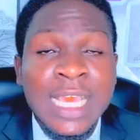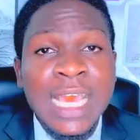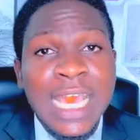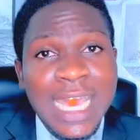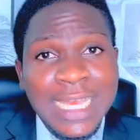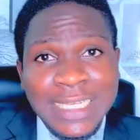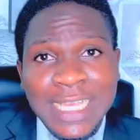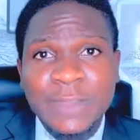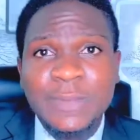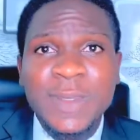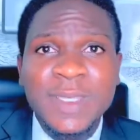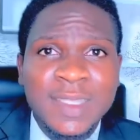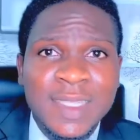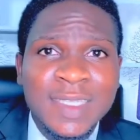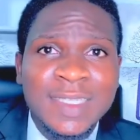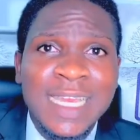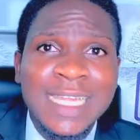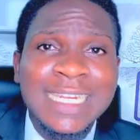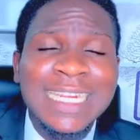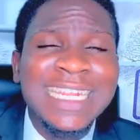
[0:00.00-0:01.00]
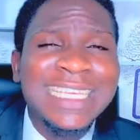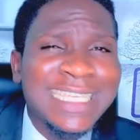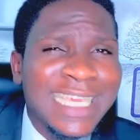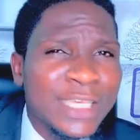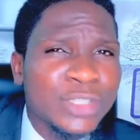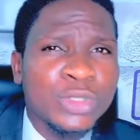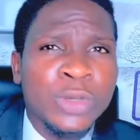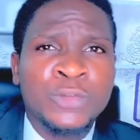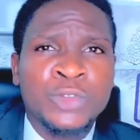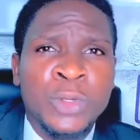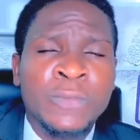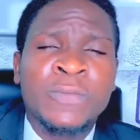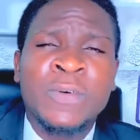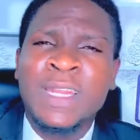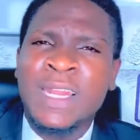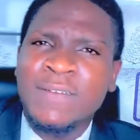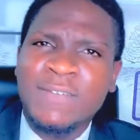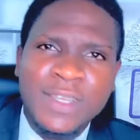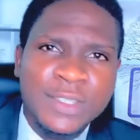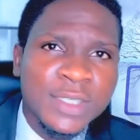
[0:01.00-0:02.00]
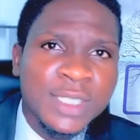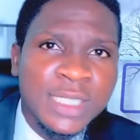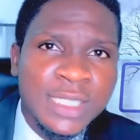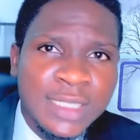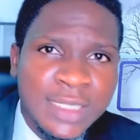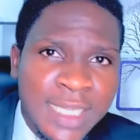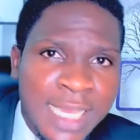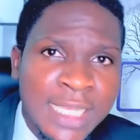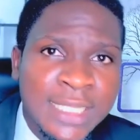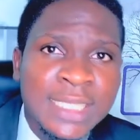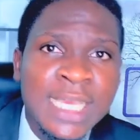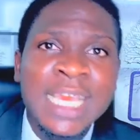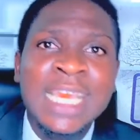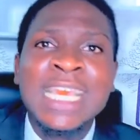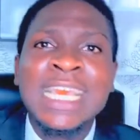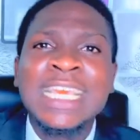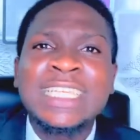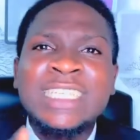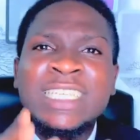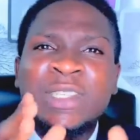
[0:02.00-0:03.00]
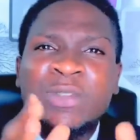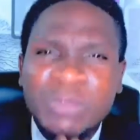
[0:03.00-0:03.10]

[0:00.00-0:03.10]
As has been stated in the case of SOFOLA versus the state, it is